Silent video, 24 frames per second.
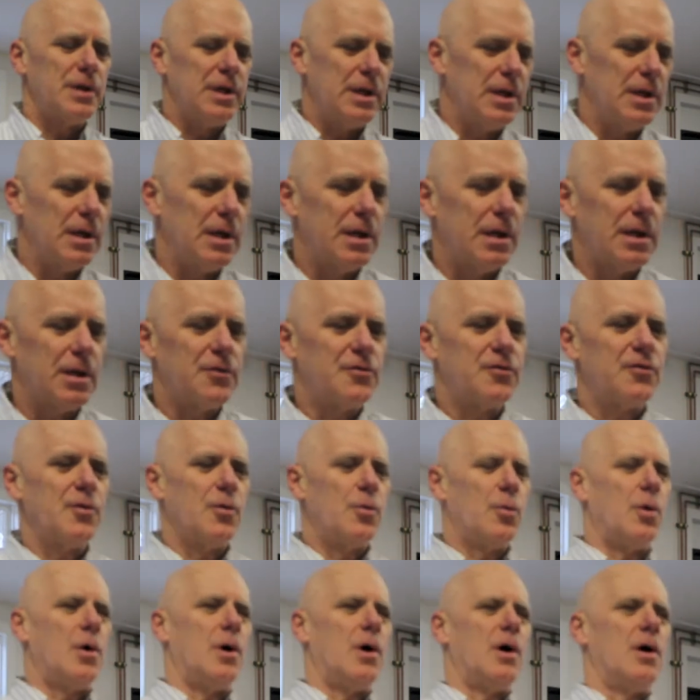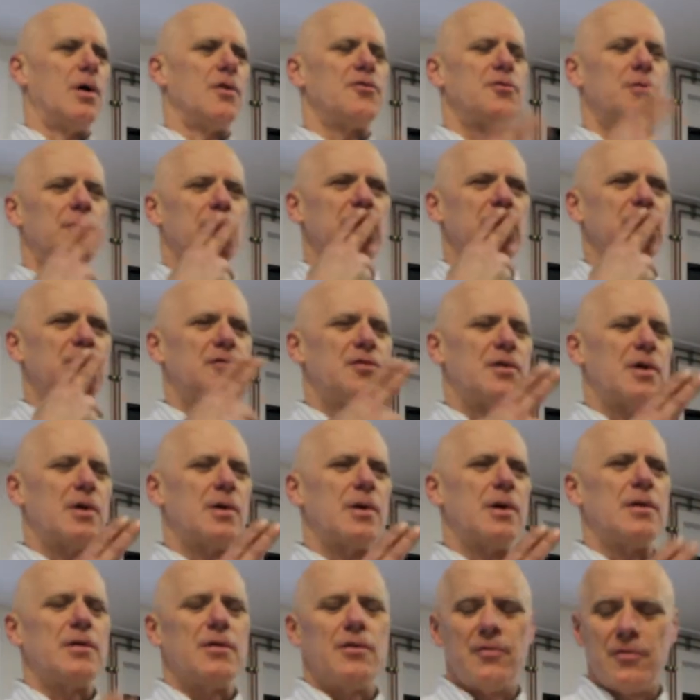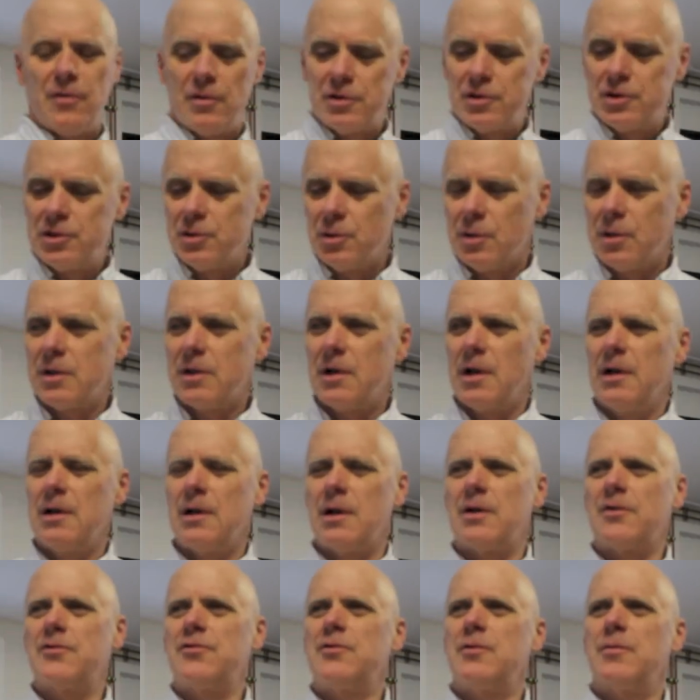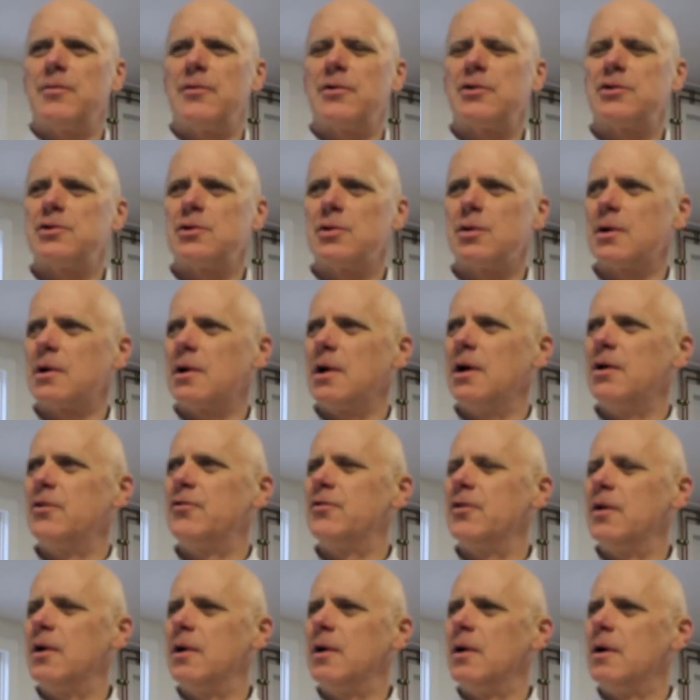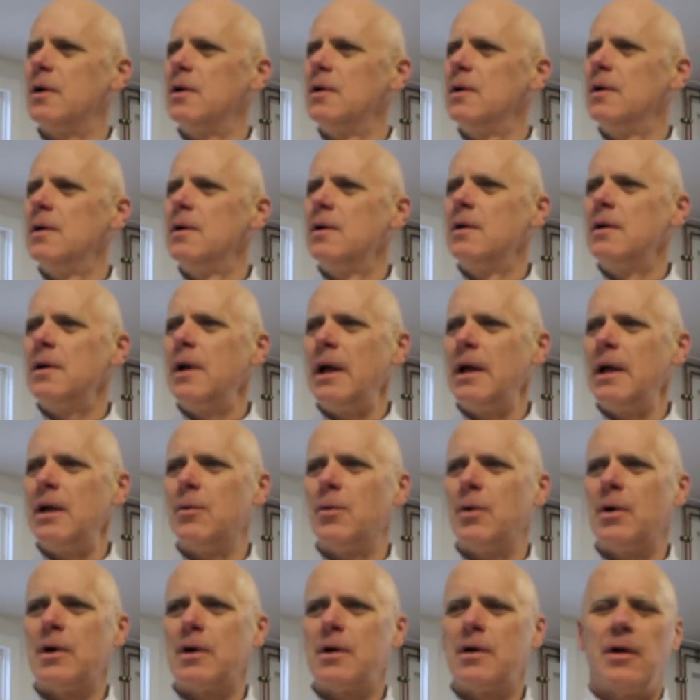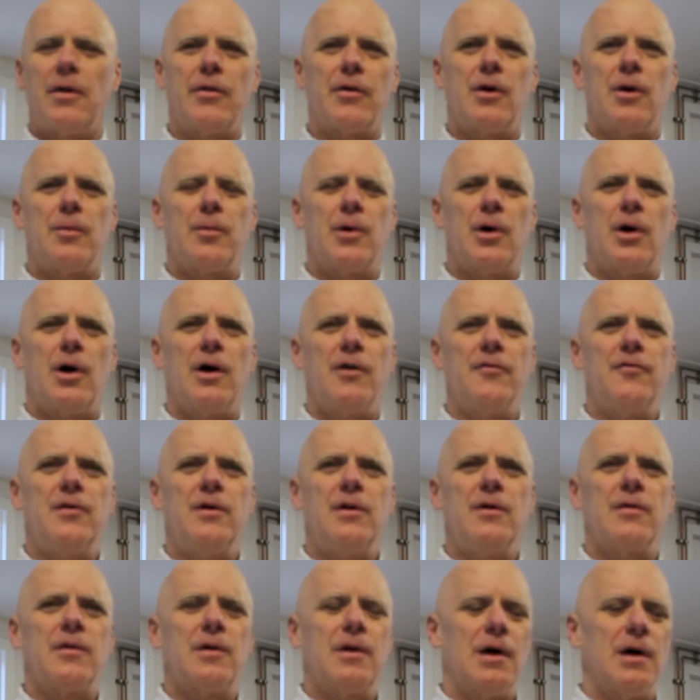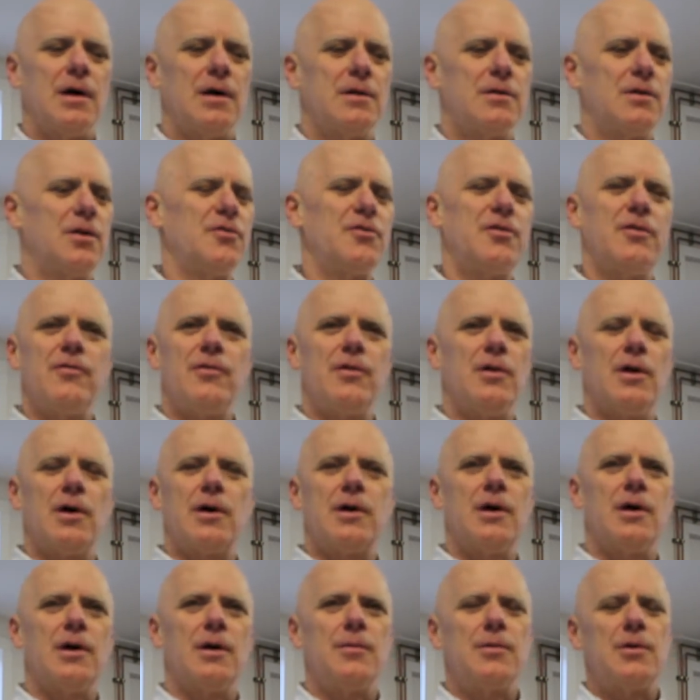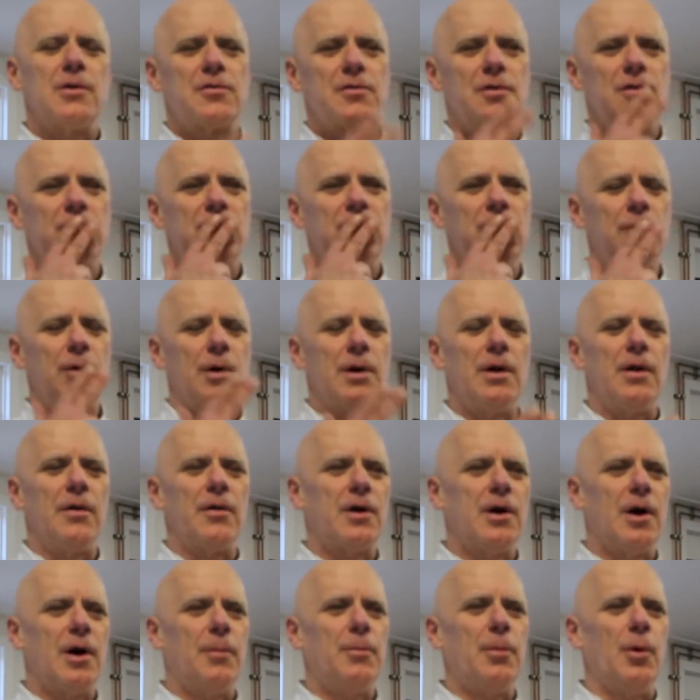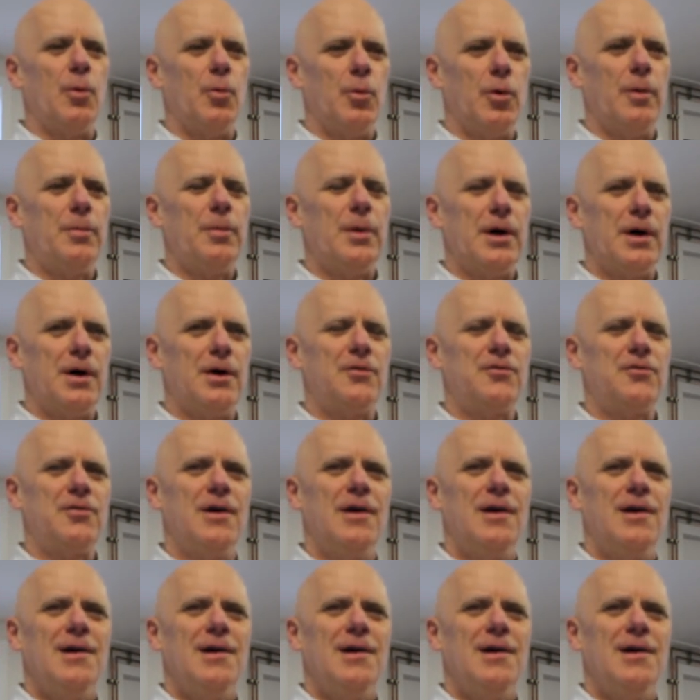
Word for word: leaning against the wall, smoking a cigarette. And this little short guy next to him. The short guy said, uh, "Hey, you want another cup of coffee?" And the guy doesn't even look at him. He says, goes, "You want another cup of whoop ass?"